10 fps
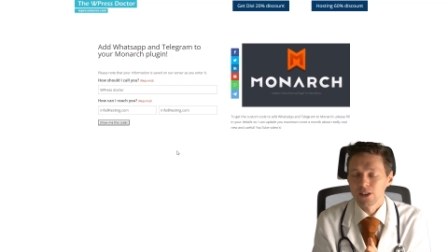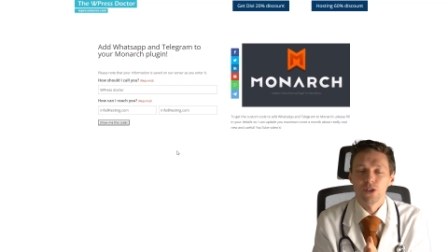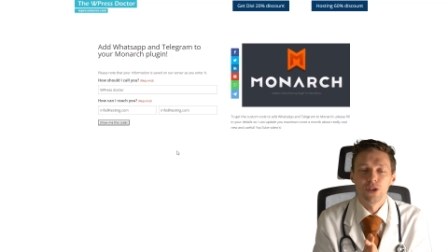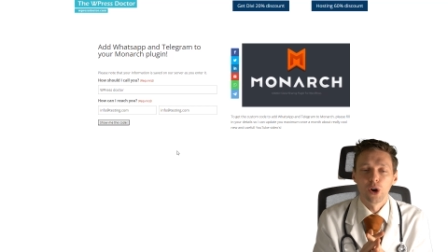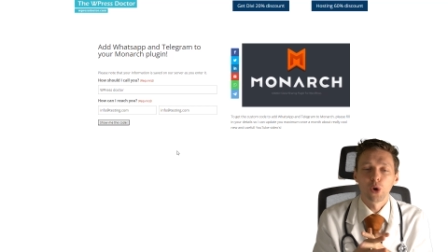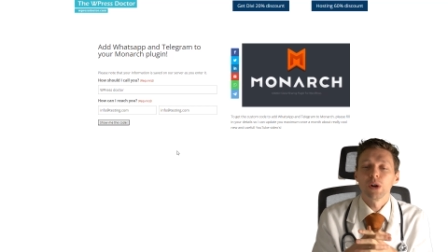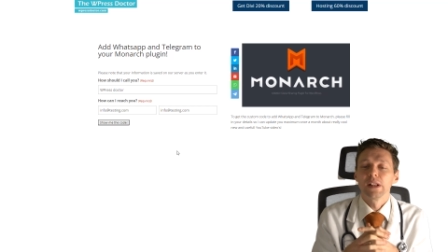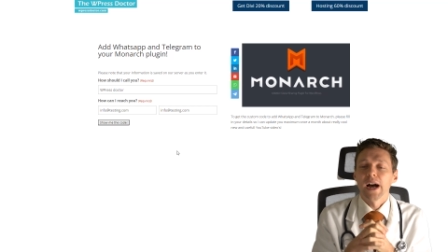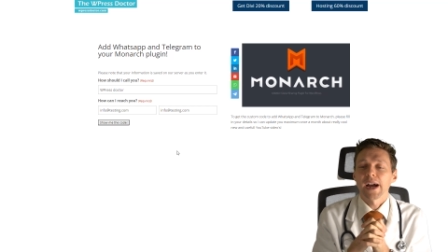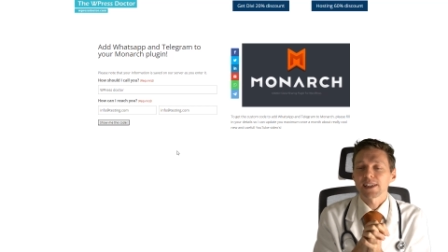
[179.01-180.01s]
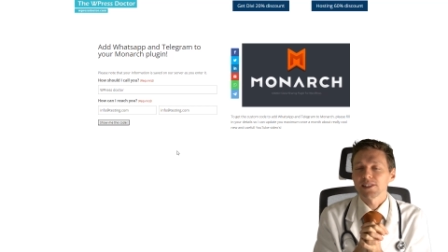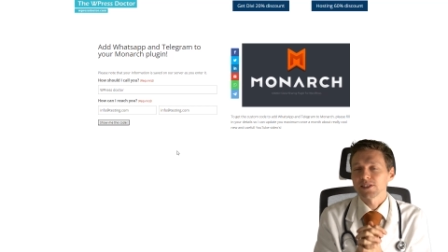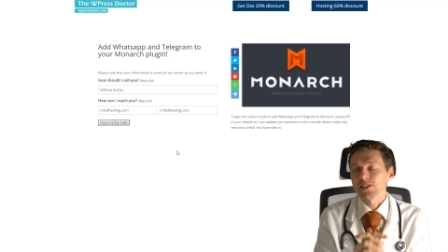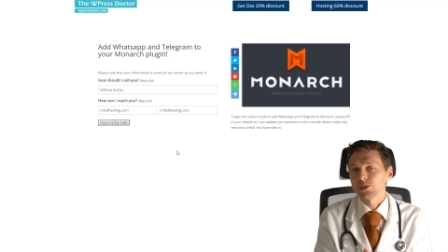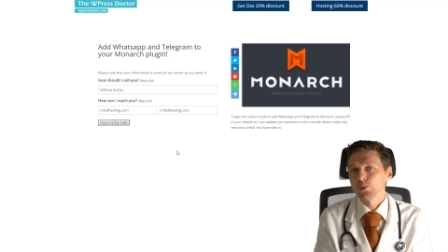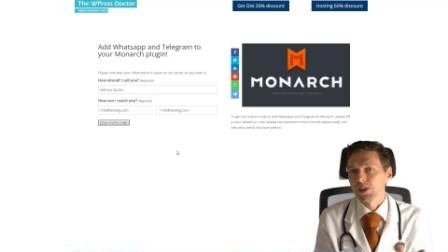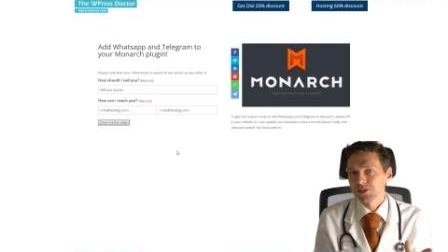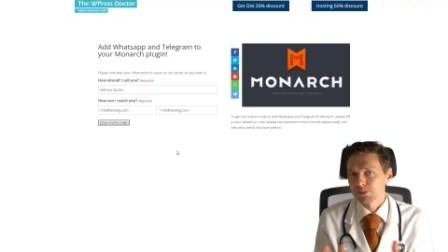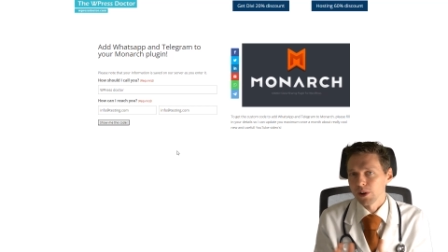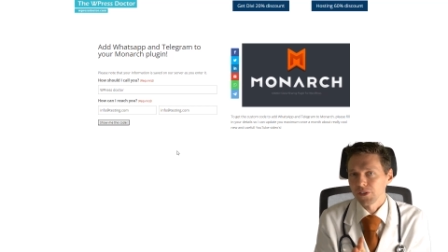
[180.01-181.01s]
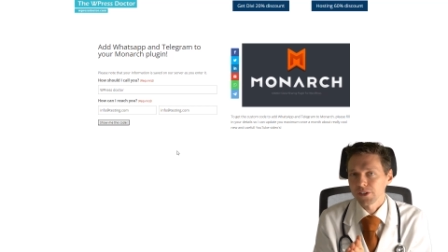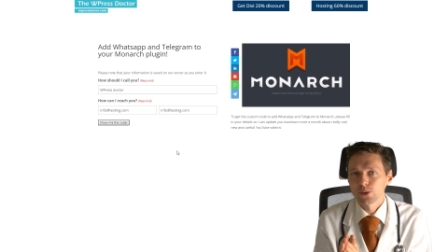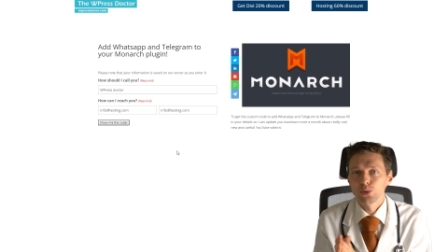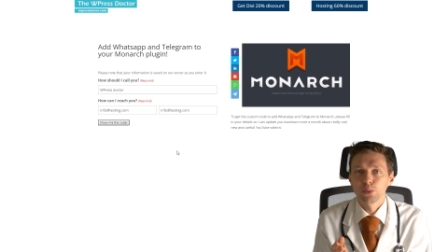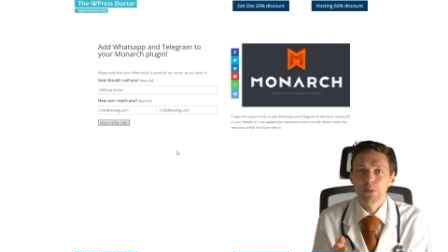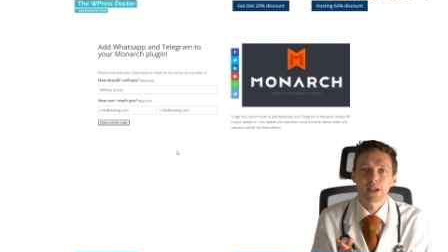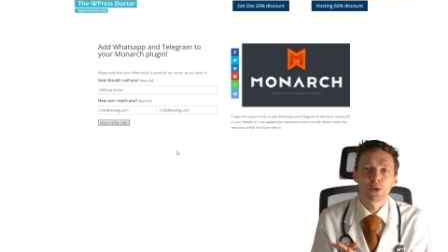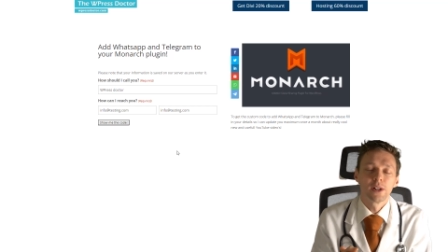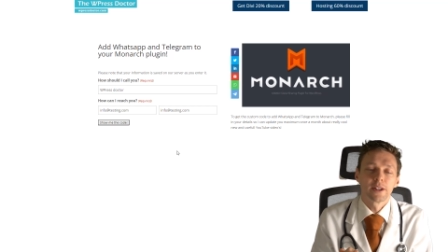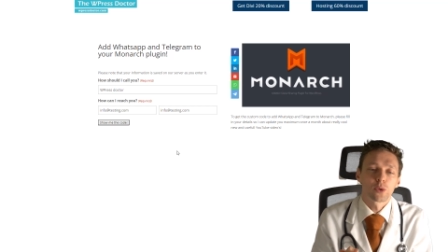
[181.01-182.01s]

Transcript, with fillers: No, I can send you once a month a cool mail